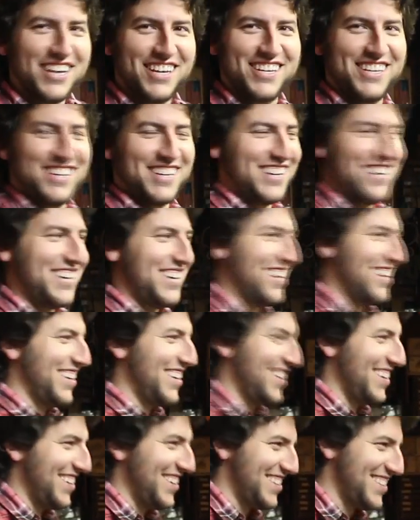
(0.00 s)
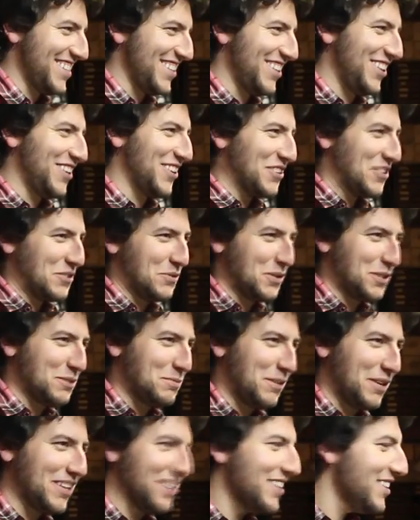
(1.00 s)
It's a little hard to
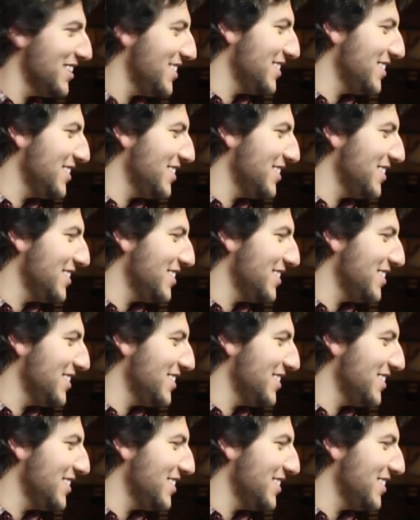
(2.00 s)
explain.